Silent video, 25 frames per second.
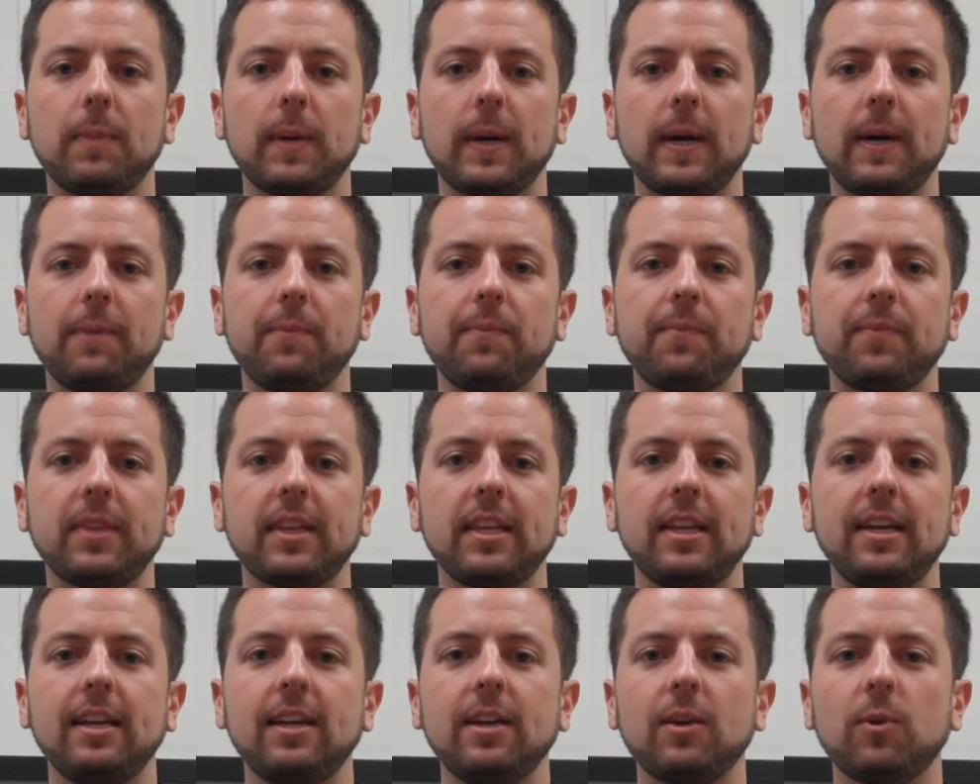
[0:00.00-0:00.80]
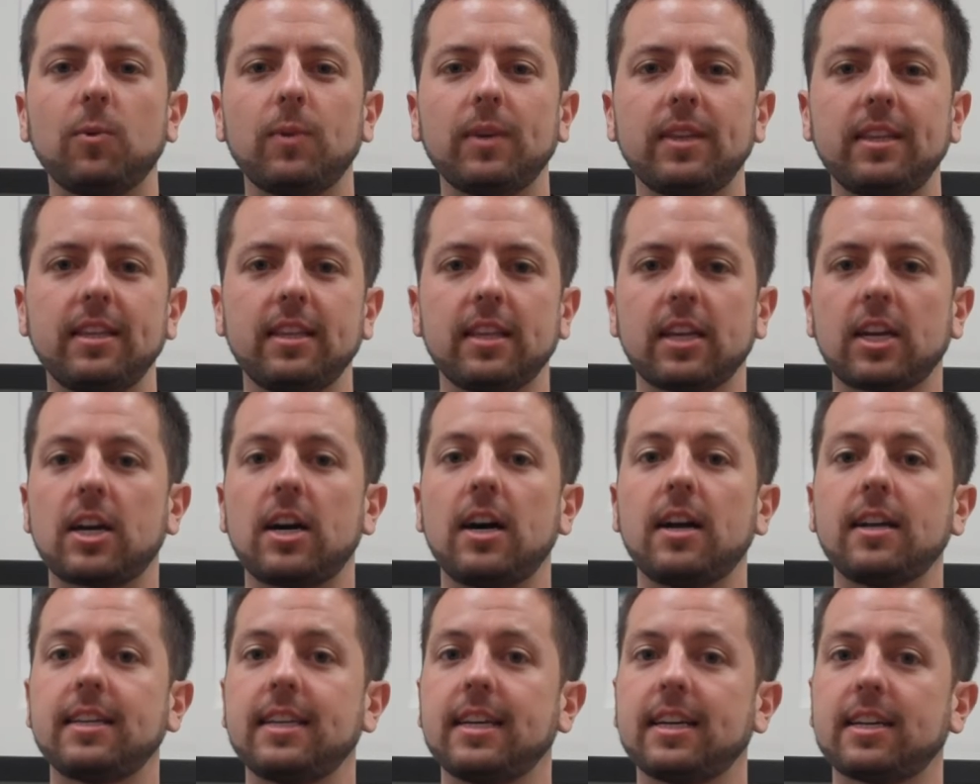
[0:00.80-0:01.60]
but within the
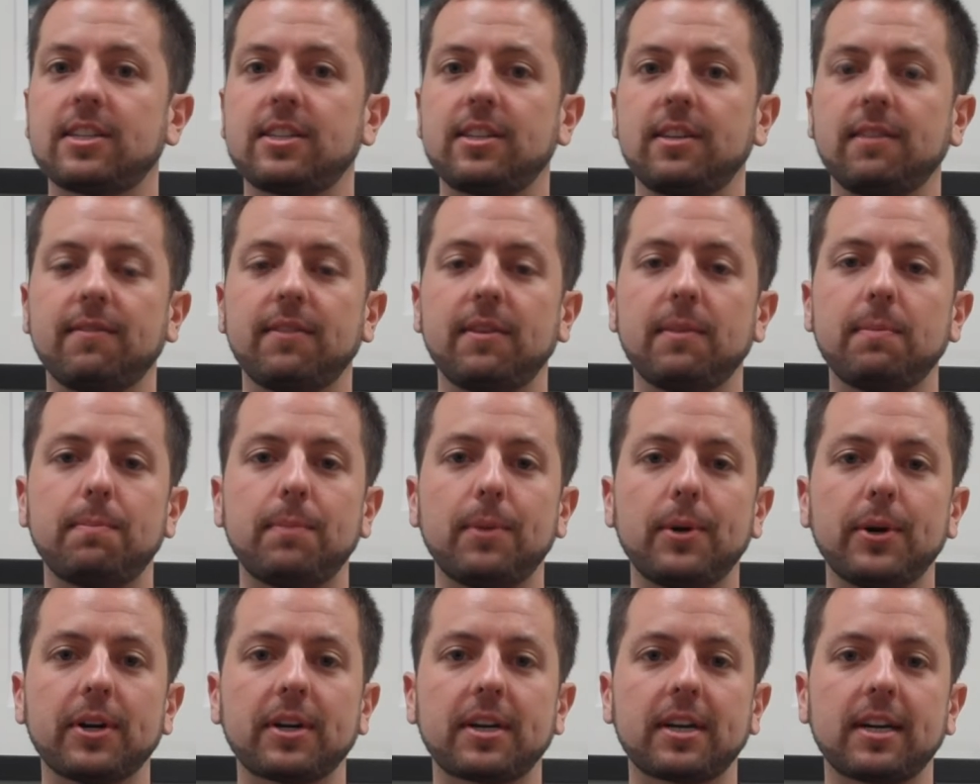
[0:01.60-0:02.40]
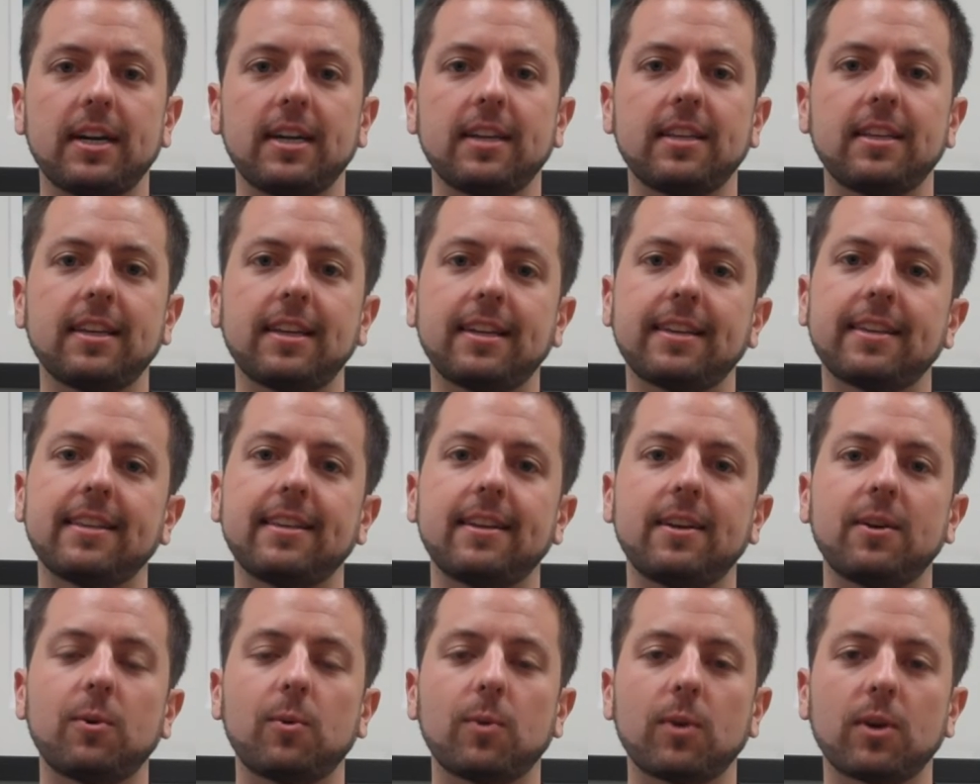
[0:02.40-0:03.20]
context of the book, I think
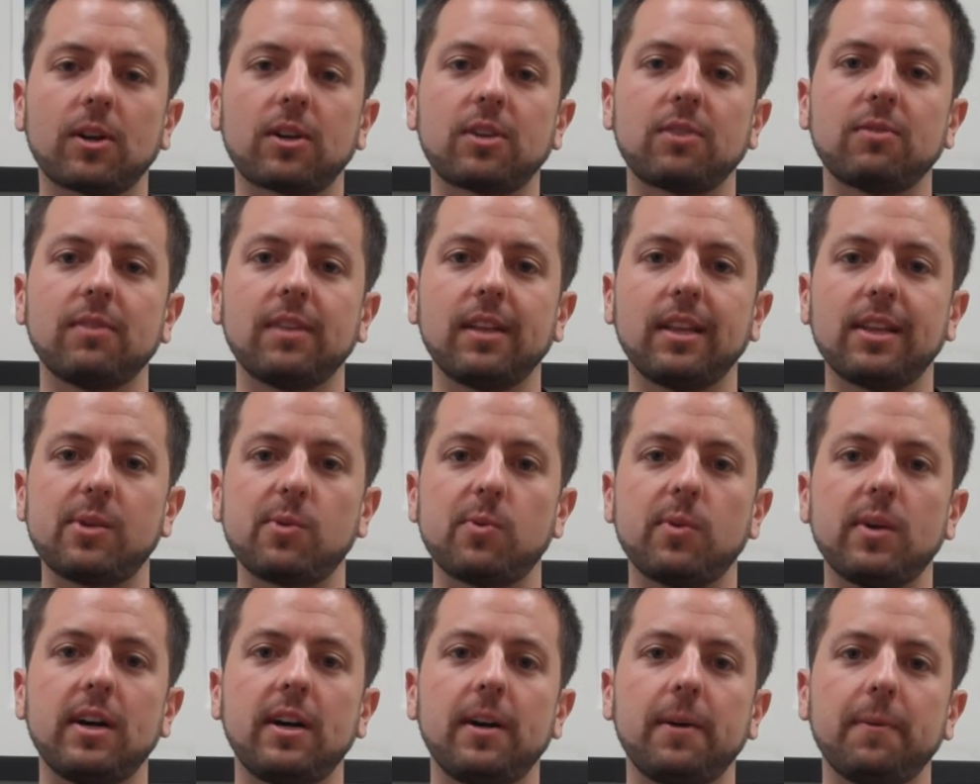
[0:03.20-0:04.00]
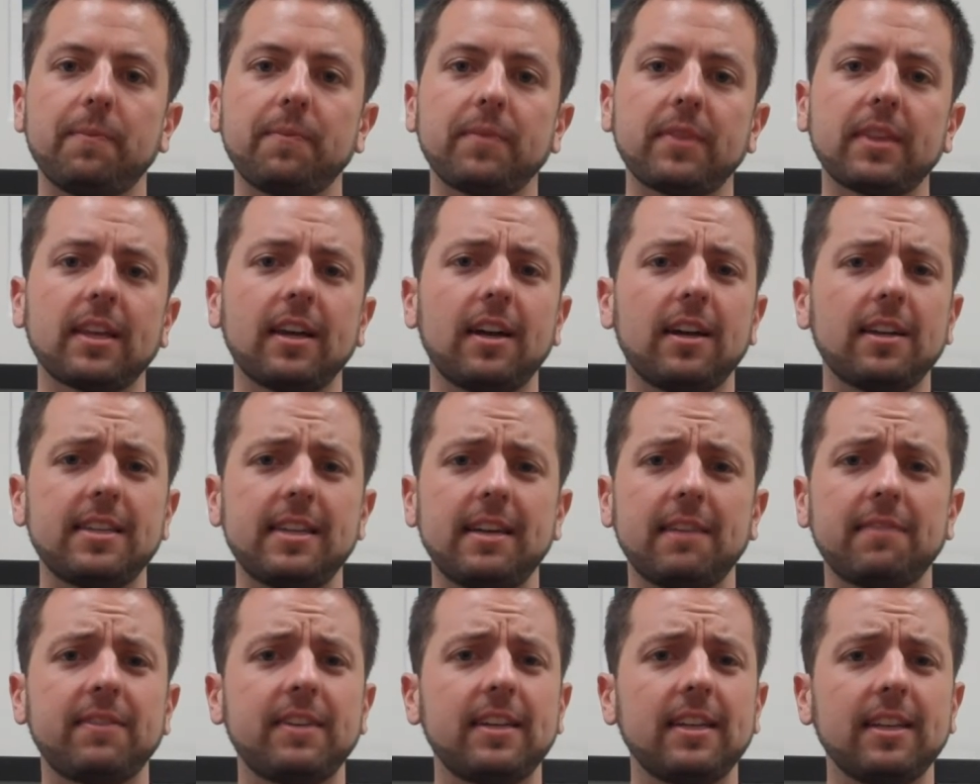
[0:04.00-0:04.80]
that it worked really well. I'll
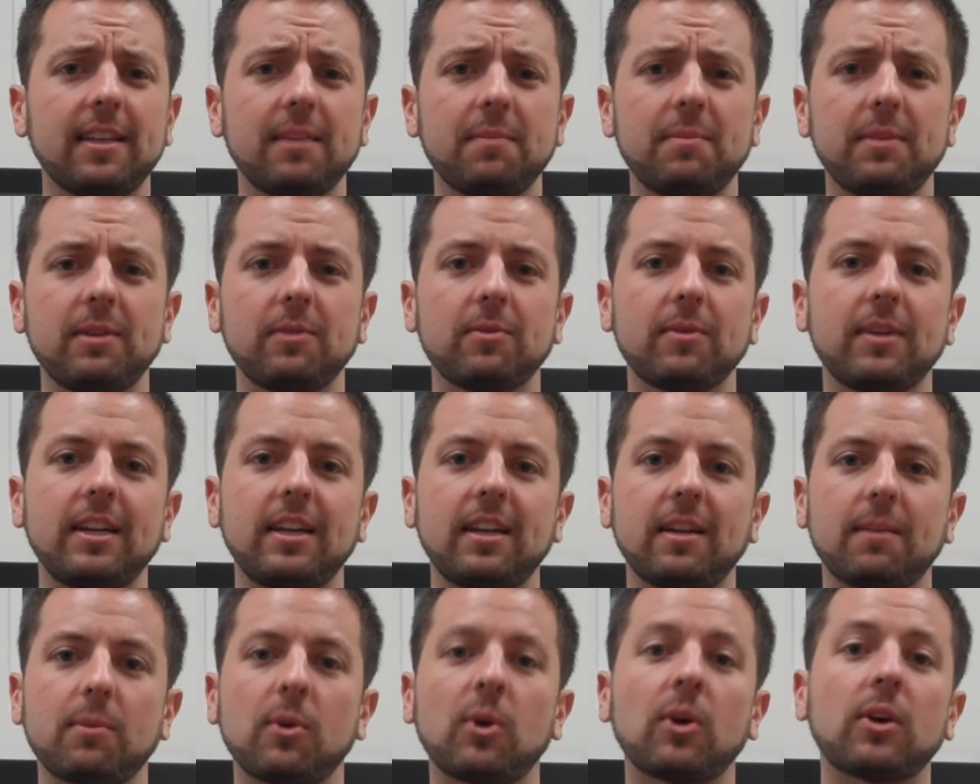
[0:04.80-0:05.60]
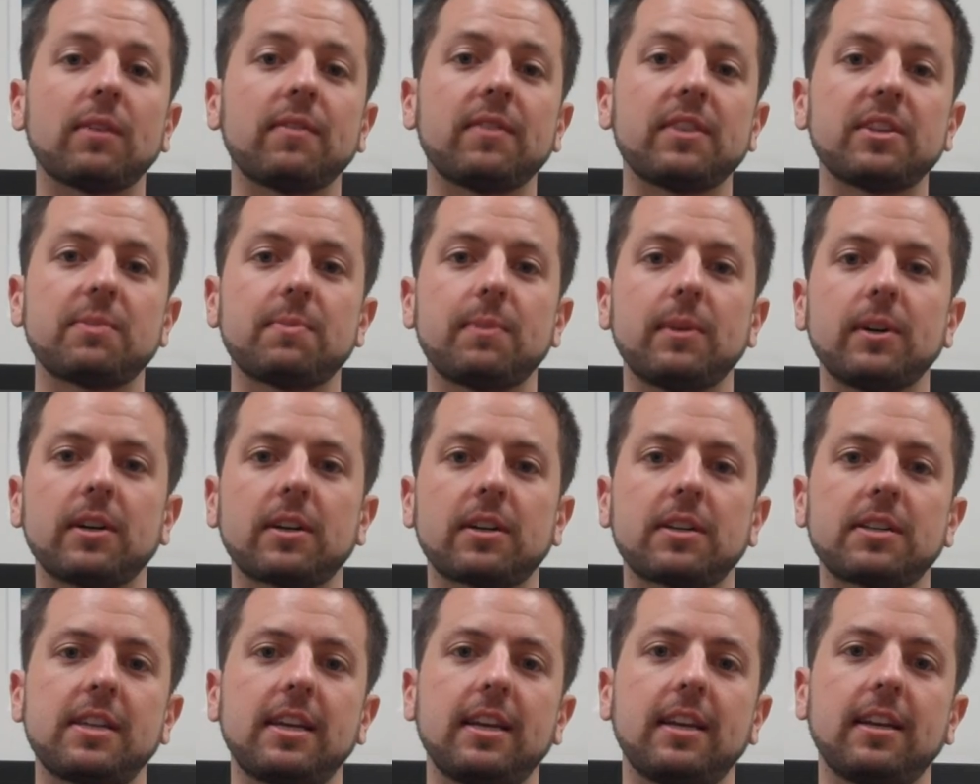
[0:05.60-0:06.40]
definitely be reading more of his
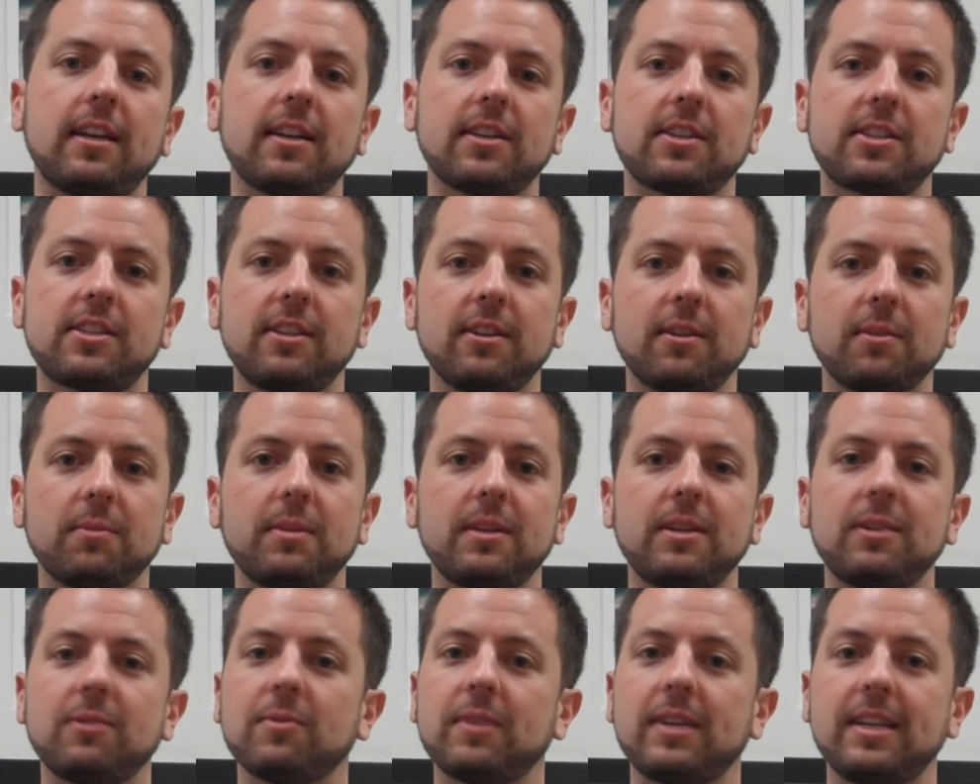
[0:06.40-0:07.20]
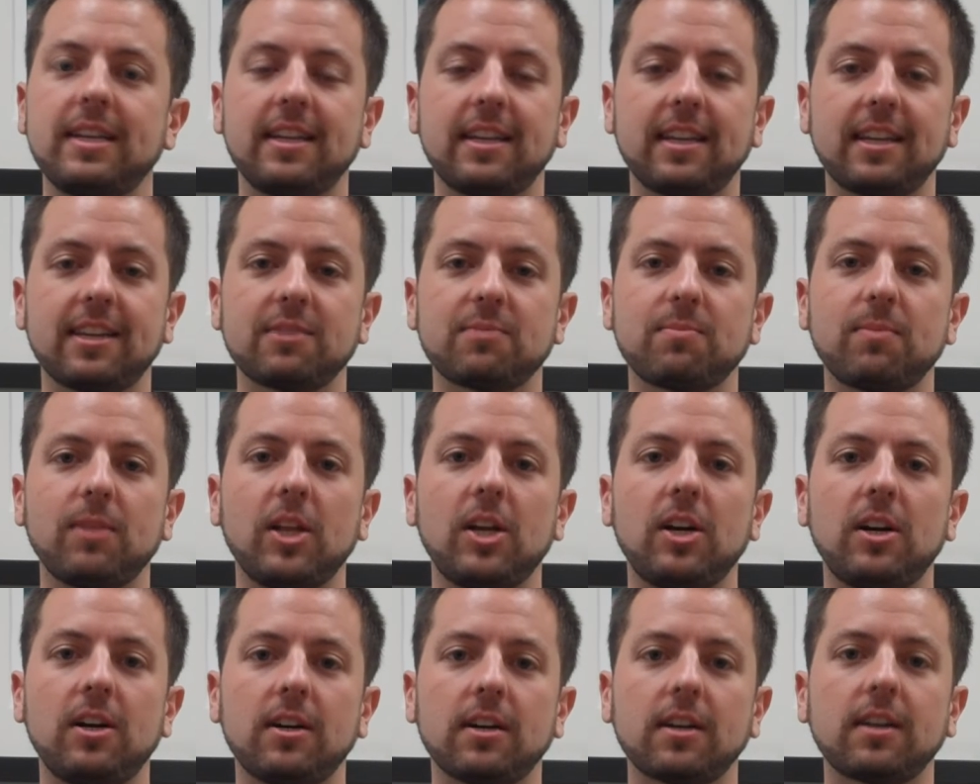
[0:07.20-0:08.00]
books and I'll still be reading his
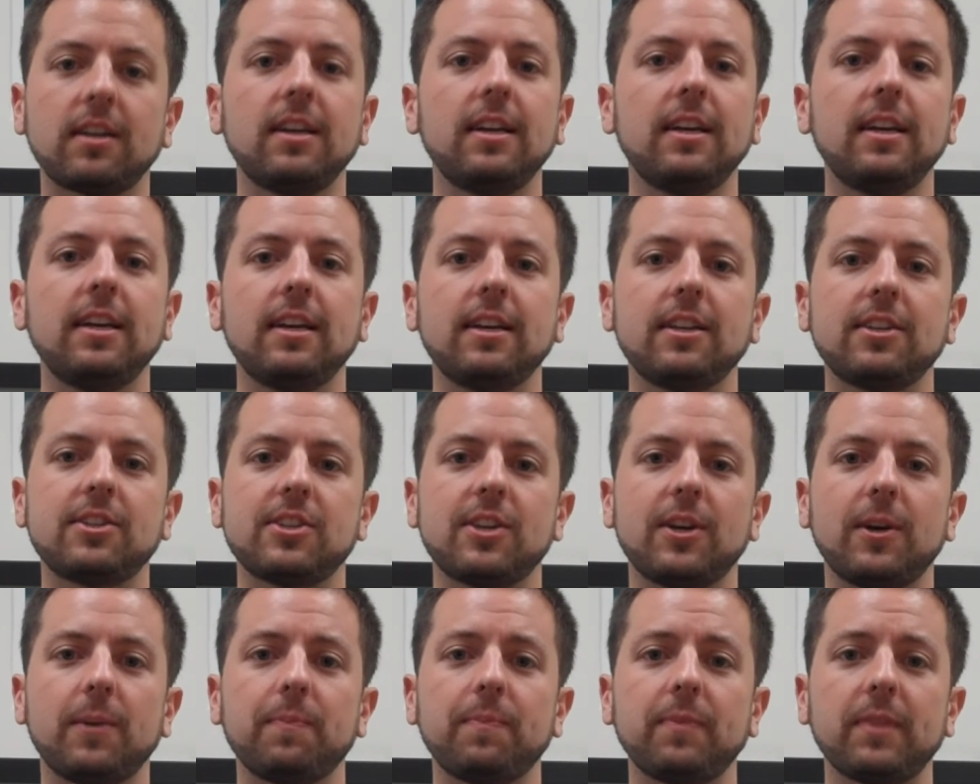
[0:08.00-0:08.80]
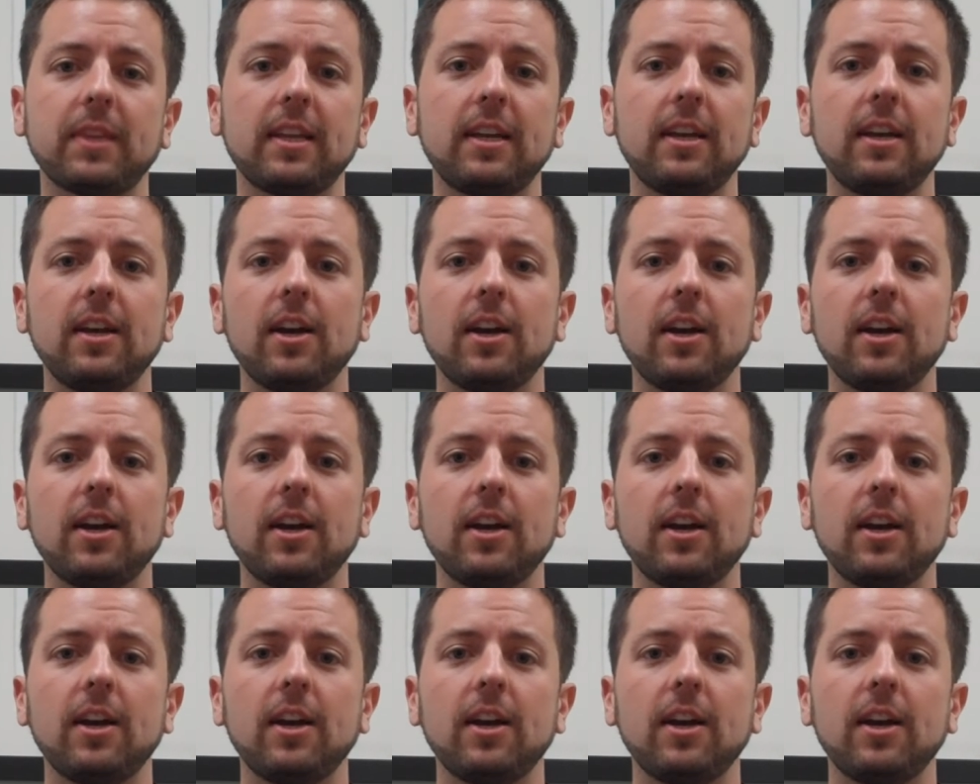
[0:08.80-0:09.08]
blog. So,